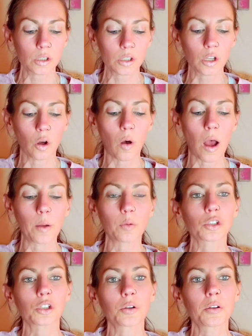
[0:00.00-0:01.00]
so I
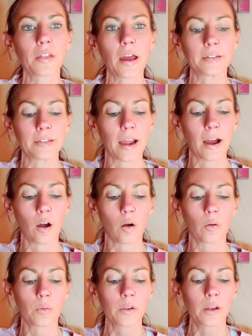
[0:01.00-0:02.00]
will show you that
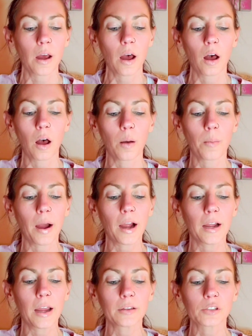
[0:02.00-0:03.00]
now.
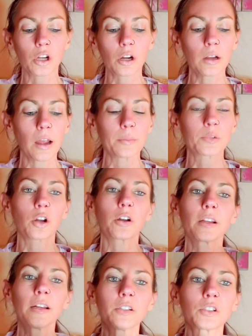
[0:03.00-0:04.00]
I'm
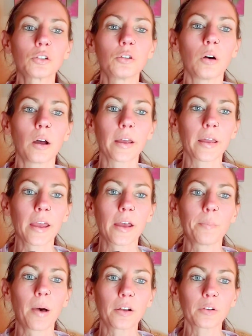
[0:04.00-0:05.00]
turning it to
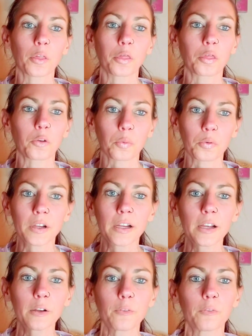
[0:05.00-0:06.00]
about a
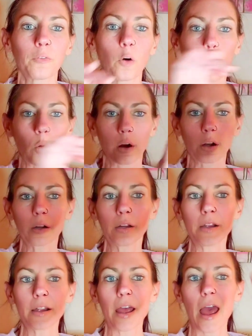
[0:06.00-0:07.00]
3-4,
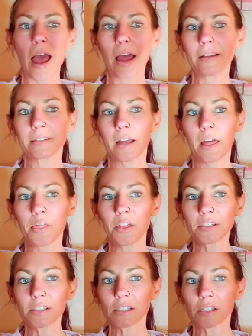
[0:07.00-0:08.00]
and
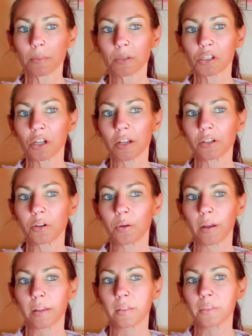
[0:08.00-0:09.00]
this is the machine
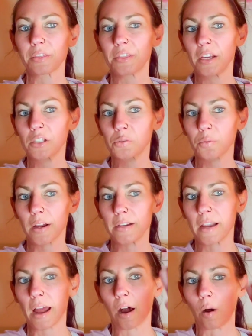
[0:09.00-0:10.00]
doing this
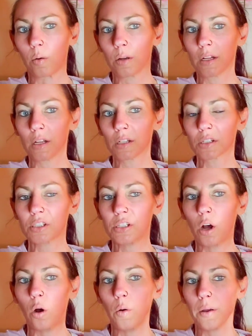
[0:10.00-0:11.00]
right now.
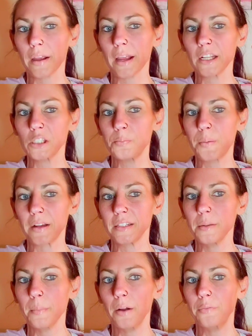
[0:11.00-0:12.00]
So it's
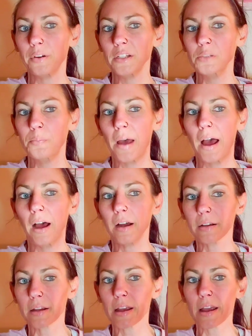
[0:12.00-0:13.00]
bending my wrist
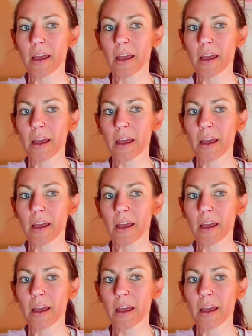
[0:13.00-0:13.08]
back